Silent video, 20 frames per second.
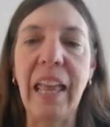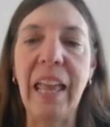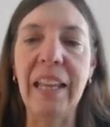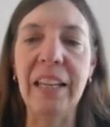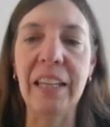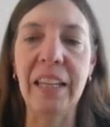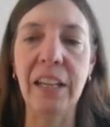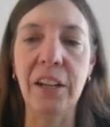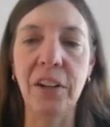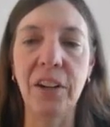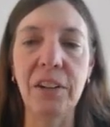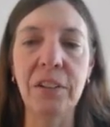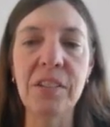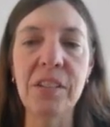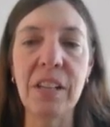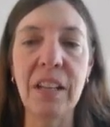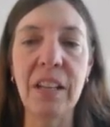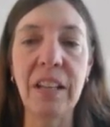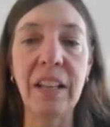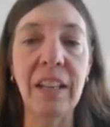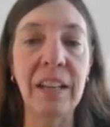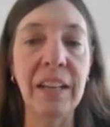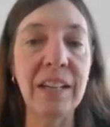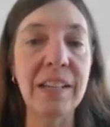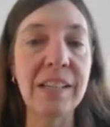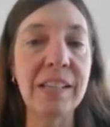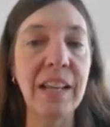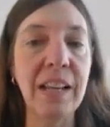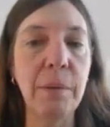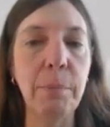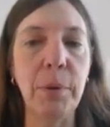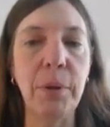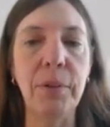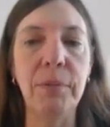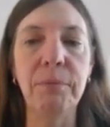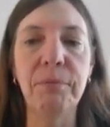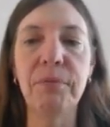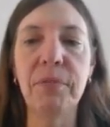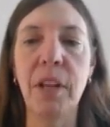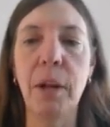And here's an
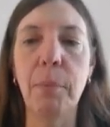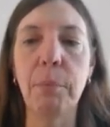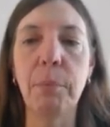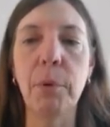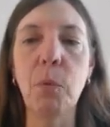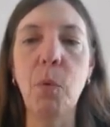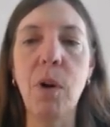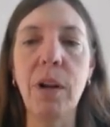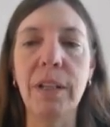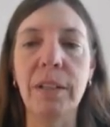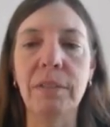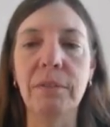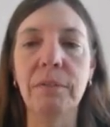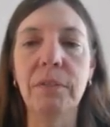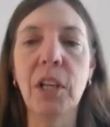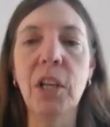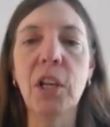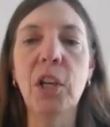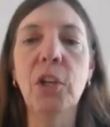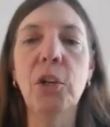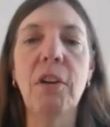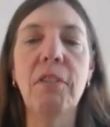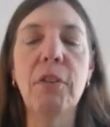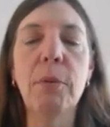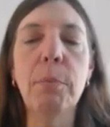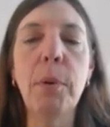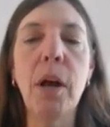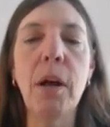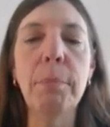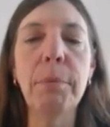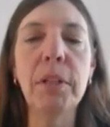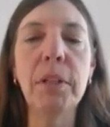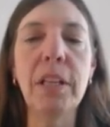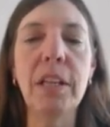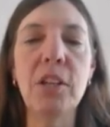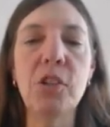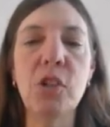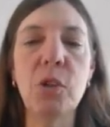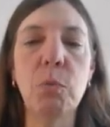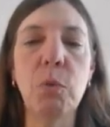example. Number 1, you have a
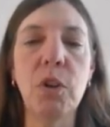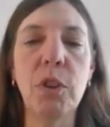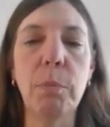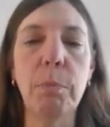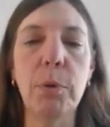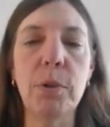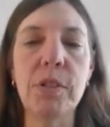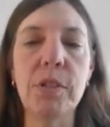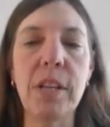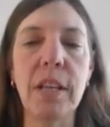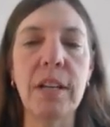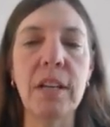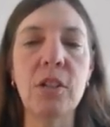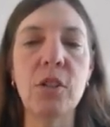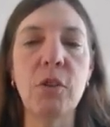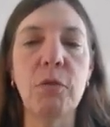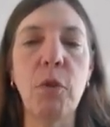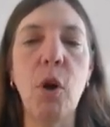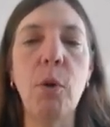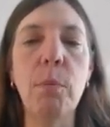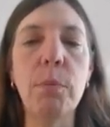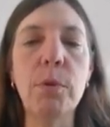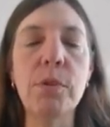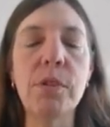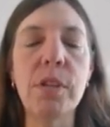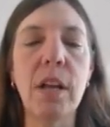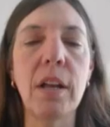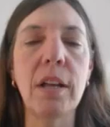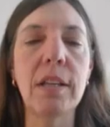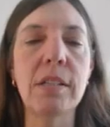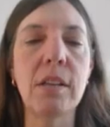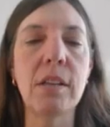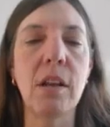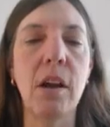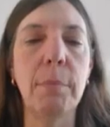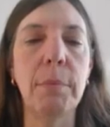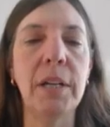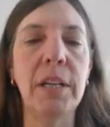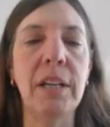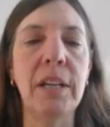population where the percentage of homozygous
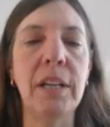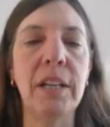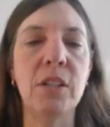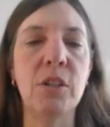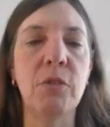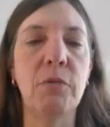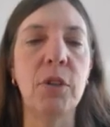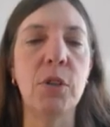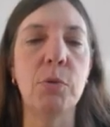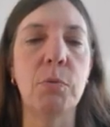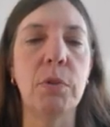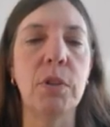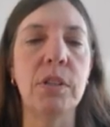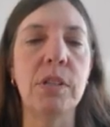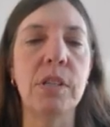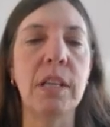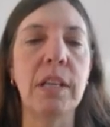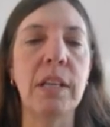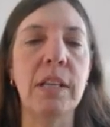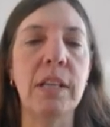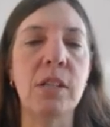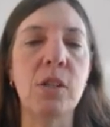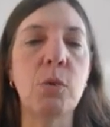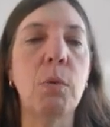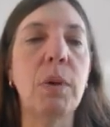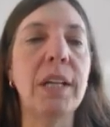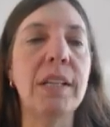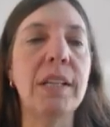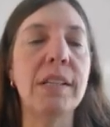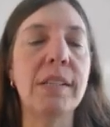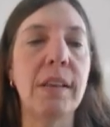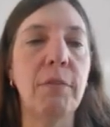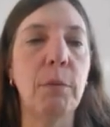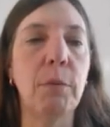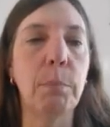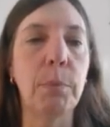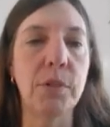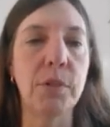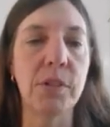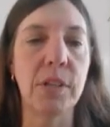dominant individuals is 27%.